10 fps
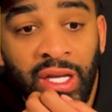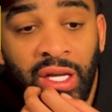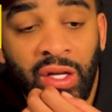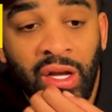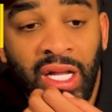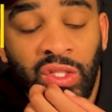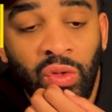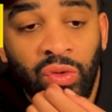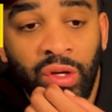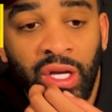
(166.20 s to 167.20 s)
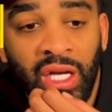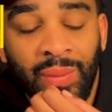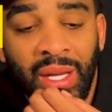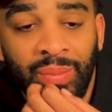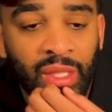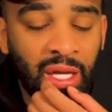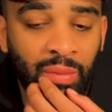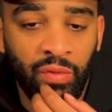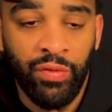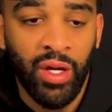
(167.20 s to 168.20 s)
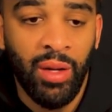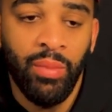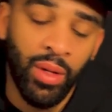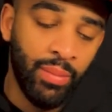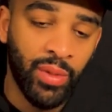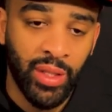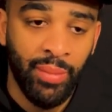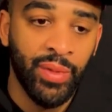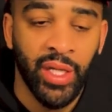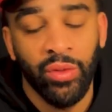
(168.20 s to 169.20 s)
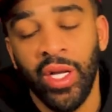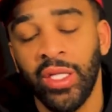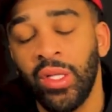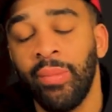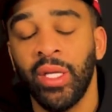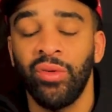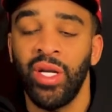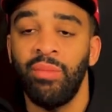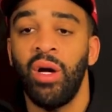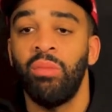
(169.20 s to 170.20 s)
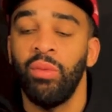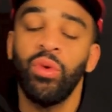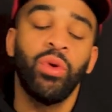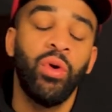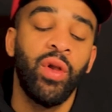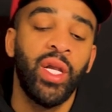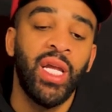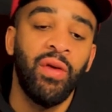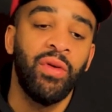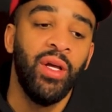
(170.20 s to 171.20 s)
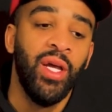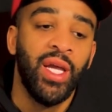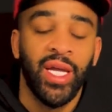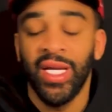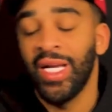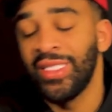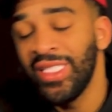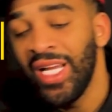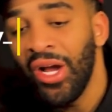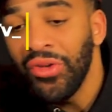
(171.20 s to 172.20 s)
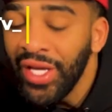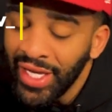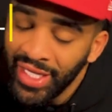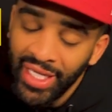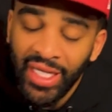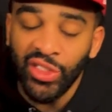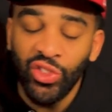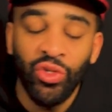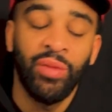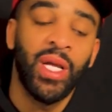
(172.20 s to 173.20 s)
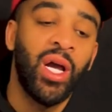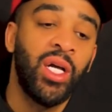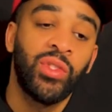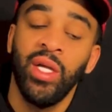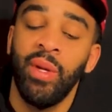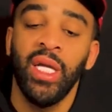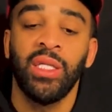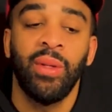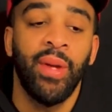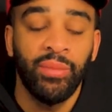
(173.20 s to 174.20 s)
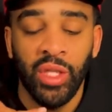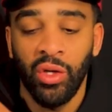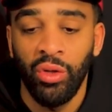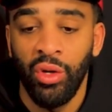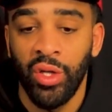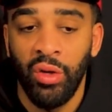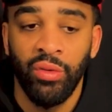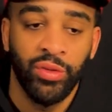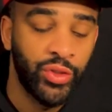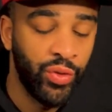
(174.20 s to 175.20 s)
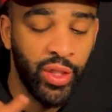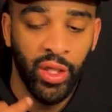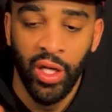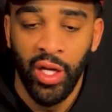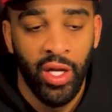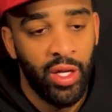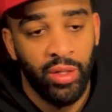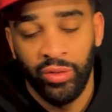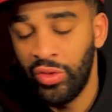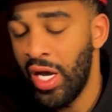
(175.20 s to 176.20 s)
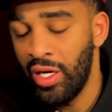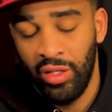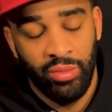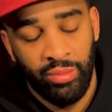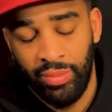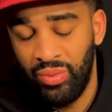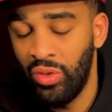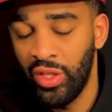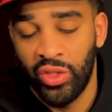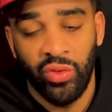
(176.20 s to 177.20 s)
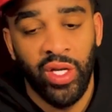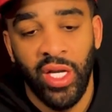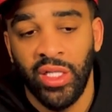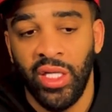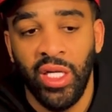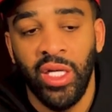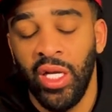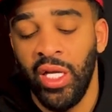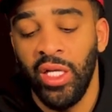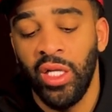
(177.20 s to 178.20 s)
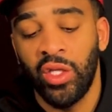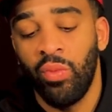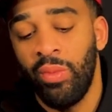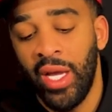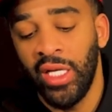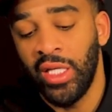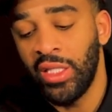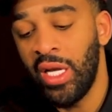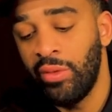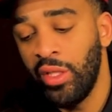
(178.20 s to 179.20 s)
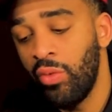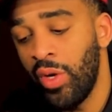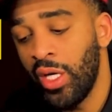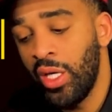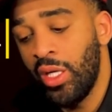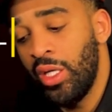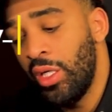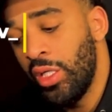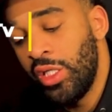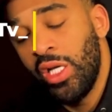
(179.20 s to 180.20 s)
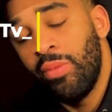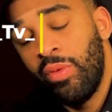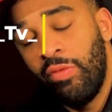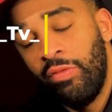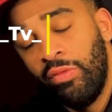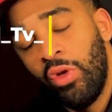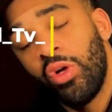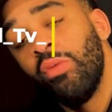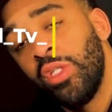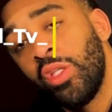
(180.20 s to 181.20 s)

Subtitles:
And I told Greg, I'm like, I'm getting on that mark, but we're gonna go there together. He's like, hell yeah, kid, let's do it. I'm like, all right, so I hit my agent. I'm like, man, I'm trying to go loco. So he trying to pull the strings, and my agent at the time was Lithuanian, and then the GM of loco was